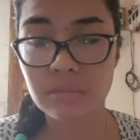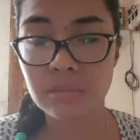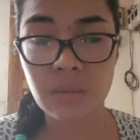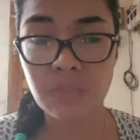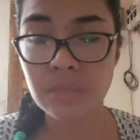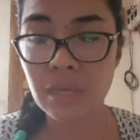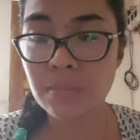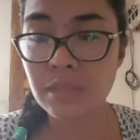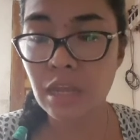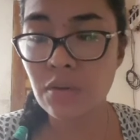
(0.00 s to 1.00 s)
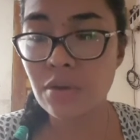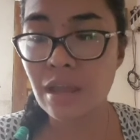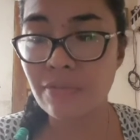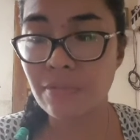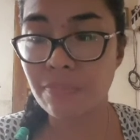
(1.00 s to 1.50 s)
sometimes I
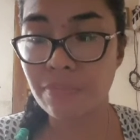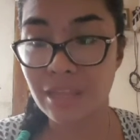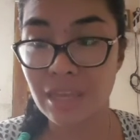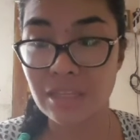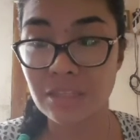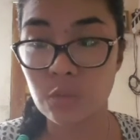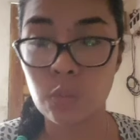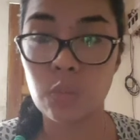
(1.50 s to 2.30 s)
don't have a place to